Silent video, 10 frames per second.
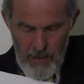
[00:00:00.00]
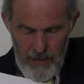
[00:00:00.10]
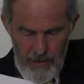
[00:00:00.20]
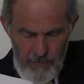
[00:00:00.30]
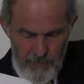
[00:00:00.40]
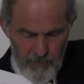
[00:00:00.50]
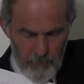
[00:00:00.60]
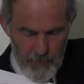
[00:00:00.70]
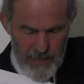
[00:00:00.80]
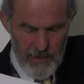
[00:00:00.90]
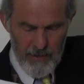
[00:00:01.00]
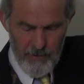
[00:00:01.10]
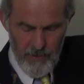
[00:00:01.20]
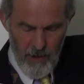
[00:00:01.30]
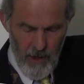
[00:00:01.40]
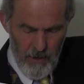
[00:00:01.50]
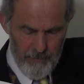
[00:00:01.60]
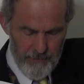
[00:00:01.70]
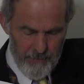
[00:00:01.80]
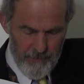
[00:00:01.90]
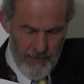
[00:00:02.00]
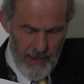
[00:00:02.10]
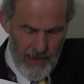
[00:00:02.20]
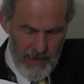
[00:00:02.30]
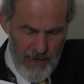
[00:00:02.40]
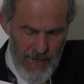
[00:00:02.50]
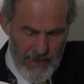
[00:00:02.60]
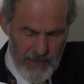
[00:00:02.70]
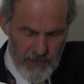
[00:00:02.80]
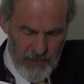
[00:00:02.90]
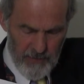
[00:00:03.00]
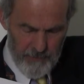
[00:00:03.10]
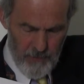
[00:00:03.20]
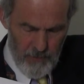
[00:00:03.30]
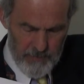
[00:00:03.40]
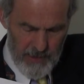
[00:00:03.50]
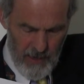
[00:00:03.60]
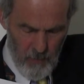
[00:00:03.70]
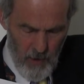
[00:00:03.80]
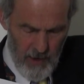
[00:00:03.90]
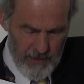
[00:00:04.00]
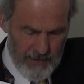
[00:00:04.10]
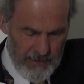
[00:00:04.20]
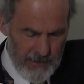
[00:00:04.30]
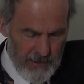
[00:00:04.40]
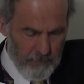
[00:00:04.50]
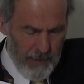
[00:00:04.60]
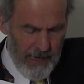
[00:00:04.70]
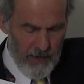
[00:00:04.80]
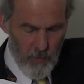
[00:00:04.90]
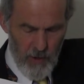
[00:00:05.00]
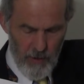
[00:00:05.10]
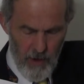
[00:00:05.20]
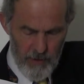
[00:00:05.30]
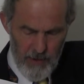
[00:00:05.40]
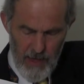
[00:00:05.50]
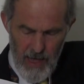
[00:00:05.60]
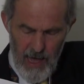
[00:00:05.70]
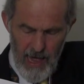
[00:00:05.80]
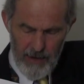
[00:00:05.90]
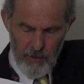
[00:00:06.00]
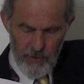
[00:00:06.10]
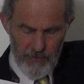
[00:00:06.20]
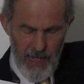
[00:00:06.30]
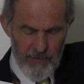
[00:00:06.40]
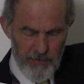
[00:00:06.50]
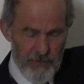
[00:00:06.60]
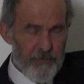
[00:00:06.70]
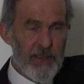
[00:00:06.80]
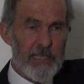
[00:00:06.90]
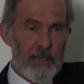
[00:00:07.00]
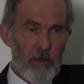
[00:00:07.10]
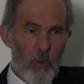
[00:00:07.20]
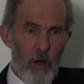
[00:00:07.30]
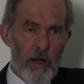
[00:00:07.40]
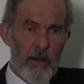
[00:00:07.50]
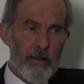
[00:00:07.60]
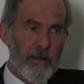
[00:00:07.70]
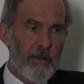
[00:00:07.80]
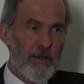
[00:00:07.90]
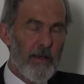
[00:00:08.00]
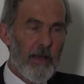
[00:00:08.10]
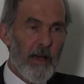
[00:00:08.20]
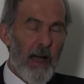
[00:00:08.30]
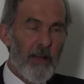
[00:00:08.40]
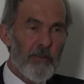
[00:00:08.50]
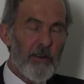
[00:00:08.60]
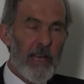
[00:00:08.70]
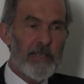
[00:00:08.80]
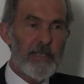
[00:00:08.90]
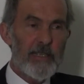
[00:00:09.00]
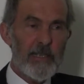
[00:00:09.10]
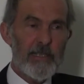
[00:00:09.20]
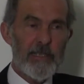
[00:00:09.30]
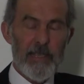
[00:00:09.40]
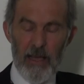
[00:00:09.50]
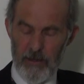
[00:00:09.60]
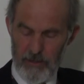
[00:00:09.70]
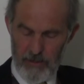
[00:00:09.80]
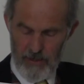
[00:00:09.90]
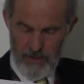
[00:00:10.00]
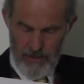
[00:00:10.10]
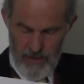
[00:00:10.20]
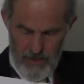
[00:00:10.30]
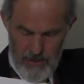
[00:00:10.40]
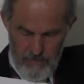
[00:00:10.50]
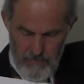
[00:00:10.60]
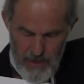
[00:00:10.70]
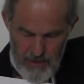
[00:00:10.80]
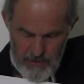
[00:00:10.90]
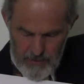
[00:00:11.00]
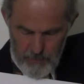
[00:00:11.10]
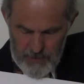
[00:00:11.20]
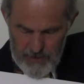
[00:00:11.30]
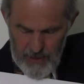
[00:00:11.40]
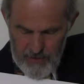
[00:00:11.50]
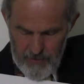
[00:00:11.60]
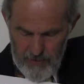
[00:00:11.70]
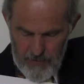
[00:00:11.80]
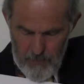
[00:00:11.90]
is the speed of energy that forms our world. This is the plane we're on. That's the physical world. 186,000 miles per second.